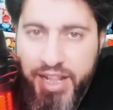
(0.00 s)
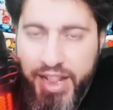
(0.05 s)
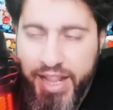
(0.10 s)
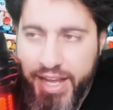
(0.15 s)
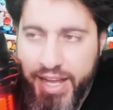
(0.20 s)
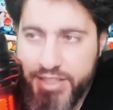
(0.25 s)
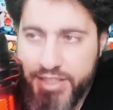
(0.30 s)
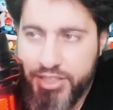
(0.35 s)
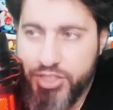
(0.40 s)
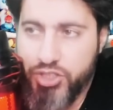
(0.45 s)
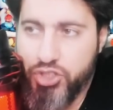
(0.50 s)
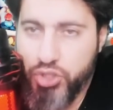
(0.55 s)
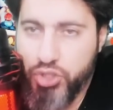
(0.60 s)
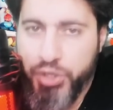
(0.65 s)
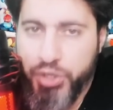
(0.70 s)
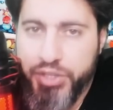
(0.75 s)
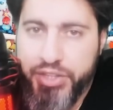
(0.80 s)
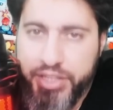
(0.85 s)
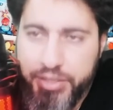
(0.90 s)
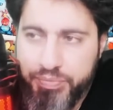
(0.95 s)
and
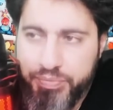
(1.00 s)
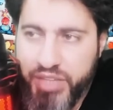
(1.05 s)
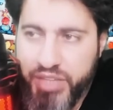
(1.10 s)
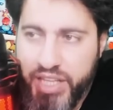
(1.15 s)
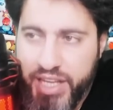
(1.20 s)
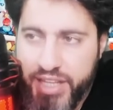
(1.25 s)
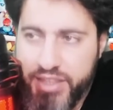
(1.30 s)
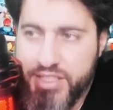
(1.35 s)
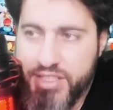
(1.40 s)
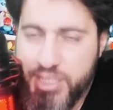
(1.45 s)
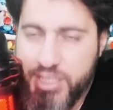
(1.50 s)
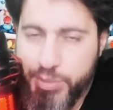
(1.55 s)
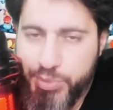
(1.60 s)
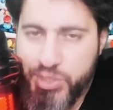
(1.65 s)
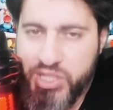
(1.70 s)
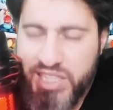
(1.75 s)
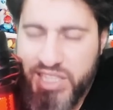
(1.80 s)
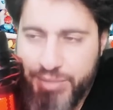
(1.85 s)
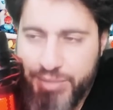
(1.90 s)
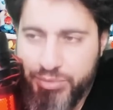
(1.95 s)
enjoy them. And then
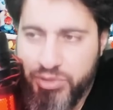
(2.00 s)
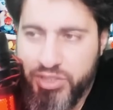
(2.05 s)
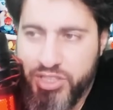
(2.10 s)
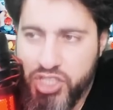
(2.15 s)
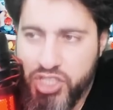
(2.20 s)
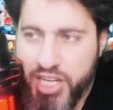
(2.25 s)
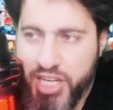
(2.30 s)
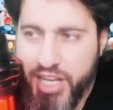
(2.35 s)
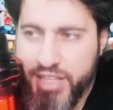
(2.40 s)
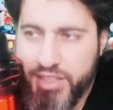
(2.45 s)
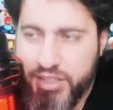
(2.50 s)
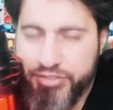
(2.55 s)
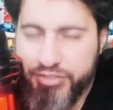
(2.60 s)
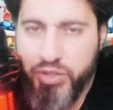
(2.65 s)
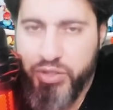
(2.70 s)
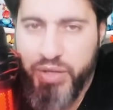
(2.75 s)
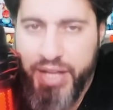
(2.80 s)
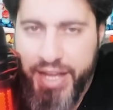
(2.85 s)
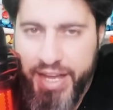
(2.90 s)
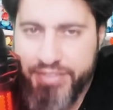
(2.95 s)
subscribe to the channel if
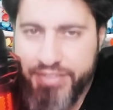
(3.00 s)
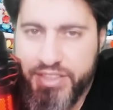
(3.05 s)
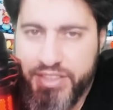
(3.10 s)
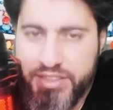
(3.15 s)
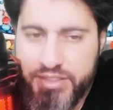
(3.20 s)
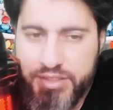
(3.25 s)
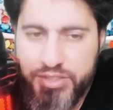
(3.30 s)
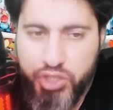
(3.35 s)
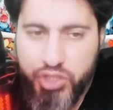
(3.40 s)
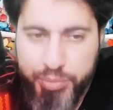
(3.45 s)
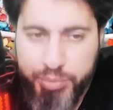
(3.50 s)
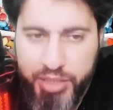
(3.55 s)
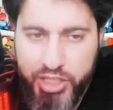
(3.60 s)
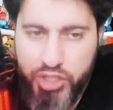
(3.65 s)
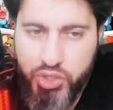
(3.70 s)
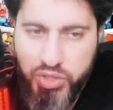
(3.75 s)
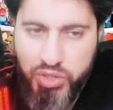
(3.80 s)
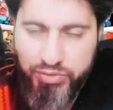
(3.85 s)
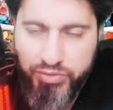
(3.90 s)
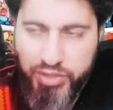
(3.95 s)
you haven't. So
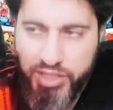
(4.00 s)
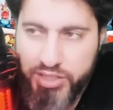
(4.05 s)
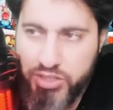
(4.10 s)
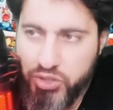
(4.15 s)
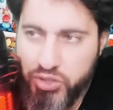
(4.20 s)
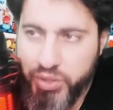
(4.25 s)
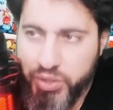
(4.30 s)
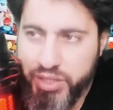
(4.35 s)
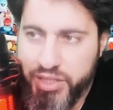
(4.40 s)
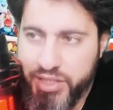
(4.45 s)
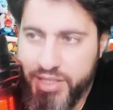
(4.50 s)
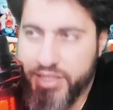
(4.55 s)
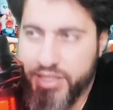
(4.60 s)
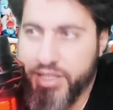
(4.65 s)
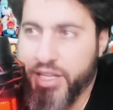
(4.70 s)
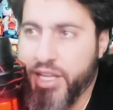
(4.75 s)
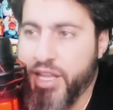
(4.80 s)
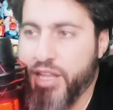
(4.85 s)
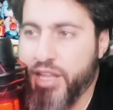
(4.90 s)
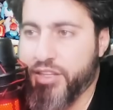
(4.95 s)
make sure if you are enjoying
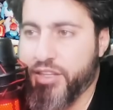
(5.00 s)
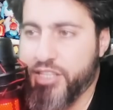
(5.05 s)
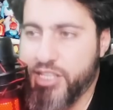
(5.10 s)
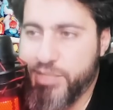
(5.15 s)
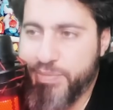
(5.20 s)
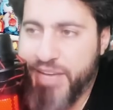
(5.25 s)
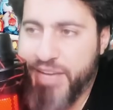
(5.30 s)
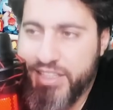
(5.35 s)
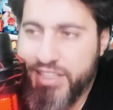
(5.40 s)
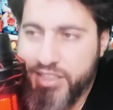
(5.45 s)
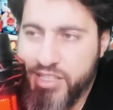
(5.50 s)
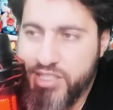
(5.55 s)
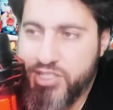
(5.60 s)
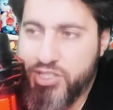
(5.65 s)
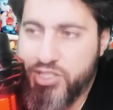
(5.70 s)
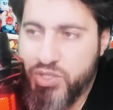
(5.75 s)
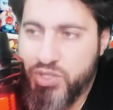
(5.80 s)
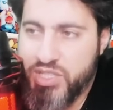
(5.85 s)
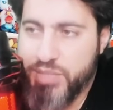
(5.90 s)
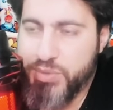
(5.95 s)
these
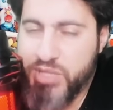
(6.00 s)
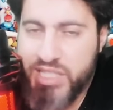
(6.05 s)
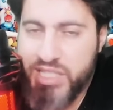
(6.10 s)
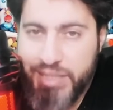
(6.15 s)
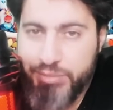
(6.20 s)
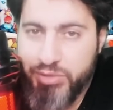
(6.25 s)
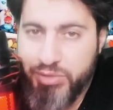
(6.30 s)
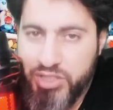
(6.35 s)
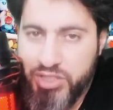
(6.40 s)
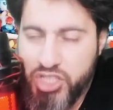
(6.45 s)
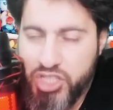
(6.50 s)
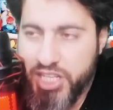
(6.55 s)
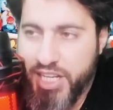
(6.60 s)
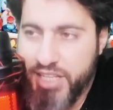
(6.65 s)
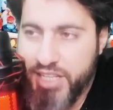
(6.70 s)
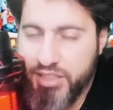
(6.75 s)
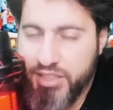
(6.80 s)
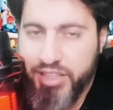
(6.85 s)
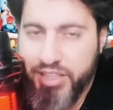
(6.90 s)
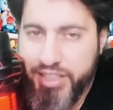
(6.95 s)
battles to subscribe to the
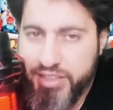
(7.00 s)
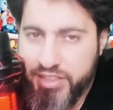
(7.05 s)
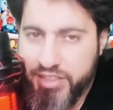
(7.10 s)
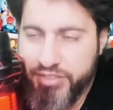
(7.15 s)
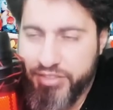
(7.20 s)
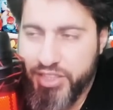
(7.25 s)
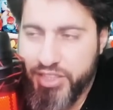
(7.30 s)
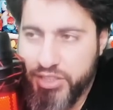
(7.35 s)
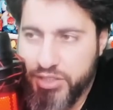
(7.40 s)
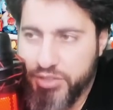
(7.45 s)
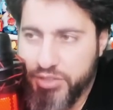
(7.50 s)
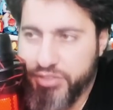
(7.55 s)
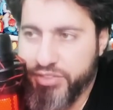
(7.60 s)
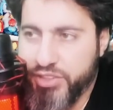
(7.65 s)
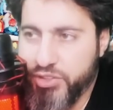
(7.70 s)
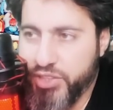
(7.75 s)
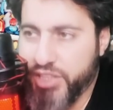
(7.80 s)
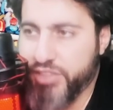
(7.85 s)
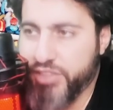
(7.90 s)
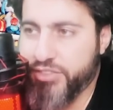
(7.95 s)
channel, like the video
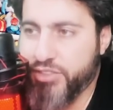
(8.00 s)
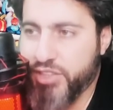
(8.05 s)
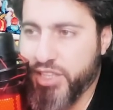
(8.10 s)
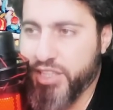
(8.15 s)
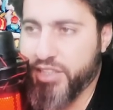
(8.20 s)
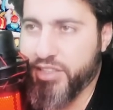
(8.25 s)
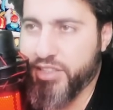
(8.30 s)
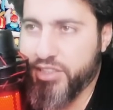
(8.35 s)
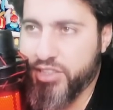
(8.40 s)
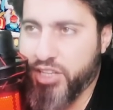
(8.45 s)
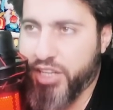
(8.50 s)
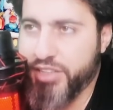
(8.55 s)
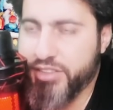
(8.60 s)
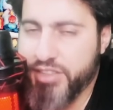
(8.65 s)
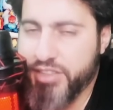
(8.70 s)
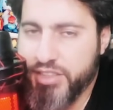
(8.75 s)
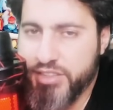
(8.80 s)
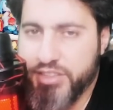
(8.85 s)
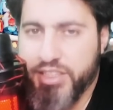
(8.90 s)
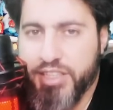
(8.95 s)
if you like the
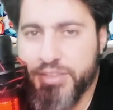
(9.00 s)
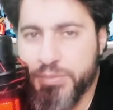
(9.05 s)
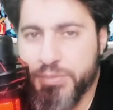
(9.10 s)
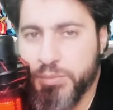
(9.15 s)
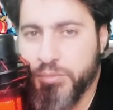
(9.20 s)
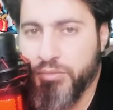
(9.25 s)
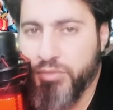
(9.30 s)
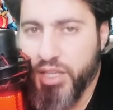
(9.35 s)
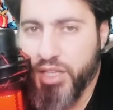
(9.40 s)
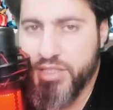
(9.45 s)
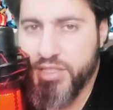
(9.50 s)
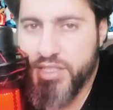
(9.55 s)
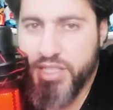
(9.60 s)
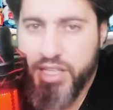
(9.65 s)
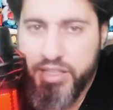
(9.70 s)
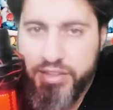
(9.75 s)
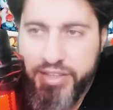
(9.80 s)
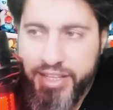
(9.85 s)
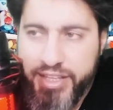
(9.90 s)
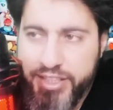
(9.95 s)
content, and
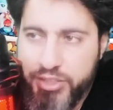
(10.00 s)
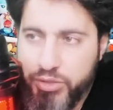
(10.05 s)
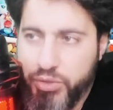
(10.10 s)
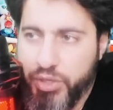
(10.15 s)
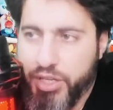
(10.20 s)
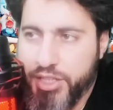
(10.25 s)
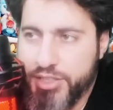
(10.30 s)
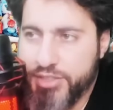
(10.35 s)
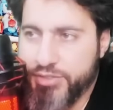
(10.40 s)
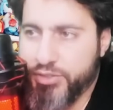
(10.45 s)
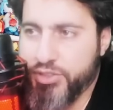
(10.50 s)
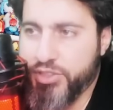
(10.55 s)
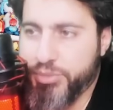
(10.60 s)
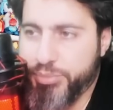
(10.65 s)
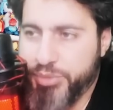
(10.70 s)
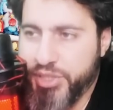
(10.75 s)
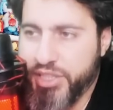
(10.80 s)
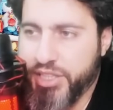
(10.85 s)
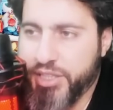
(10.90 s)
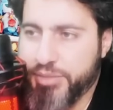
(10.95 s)
say thank you, Arch, for the
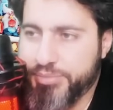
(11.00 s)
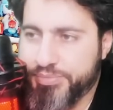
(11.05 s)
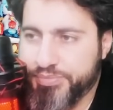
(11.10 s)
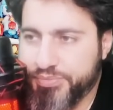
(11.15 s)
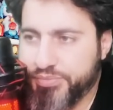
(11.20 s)
BM.